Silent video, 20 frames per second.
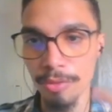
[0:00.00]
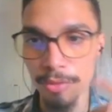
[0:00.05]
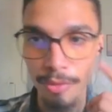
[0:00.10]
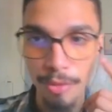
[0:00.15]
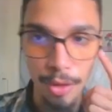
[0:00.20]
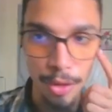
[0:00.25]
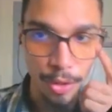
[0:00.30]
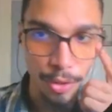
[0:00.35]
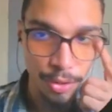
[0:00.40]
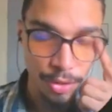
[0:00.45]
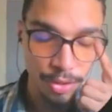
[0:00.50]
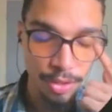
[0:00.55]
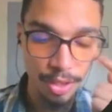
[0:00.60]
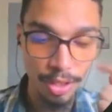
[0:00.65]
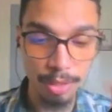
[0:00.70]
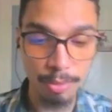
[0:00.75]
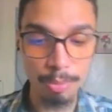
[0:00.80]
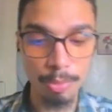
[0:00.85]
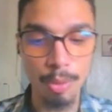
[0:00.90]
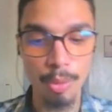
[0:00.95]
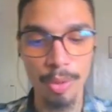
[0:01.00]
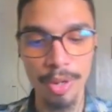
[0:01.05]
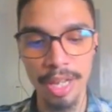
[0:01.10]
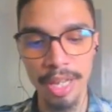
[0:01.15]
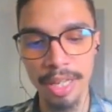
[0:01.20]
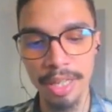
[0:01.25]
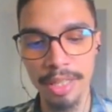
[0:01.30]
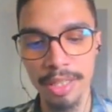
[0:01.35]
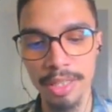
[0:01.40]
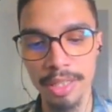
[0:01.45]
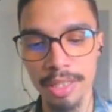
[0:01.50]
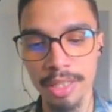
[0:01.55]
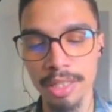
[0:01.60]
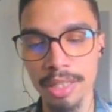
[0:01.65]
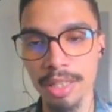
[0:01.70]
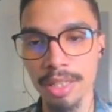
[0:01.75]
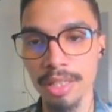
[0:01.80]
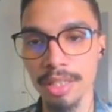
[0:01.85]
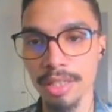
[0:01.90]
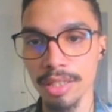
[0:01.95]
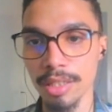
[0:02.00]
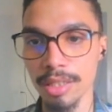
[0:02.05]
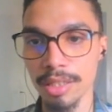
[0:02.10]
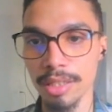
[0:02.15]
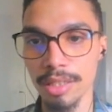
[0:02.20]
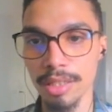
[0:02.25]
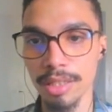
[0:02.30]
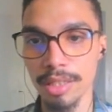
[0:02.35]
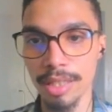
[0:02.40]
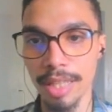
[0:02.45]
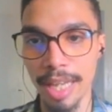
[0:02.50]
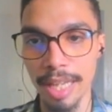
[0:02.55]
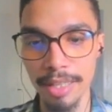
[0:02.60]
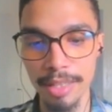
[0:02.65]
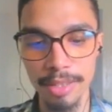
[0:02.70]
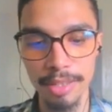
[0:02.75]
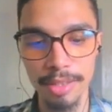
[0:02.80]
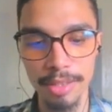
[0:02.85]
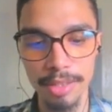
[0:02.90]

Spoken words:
first importing click,